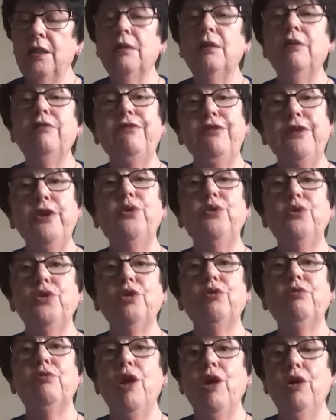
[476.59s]
the fruit
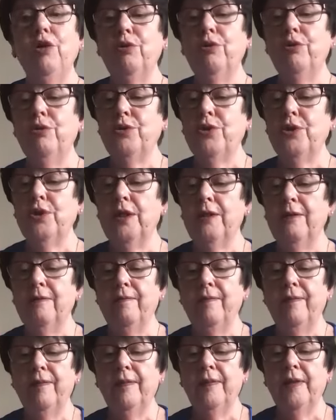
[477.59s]
grows.
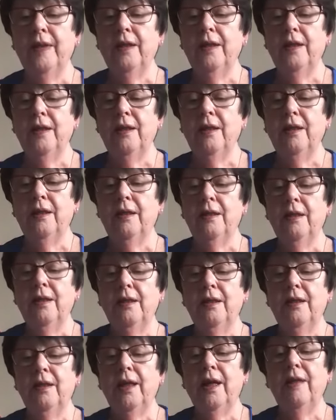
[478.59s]

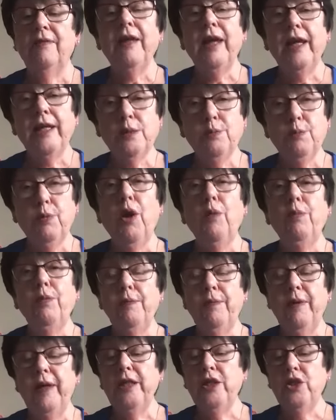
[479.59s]
And there's
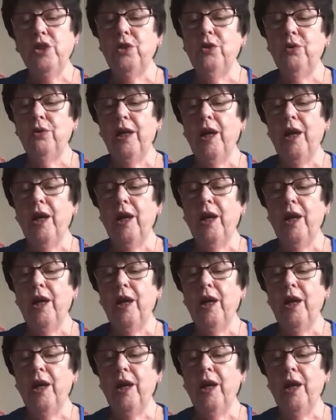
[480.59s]
probably two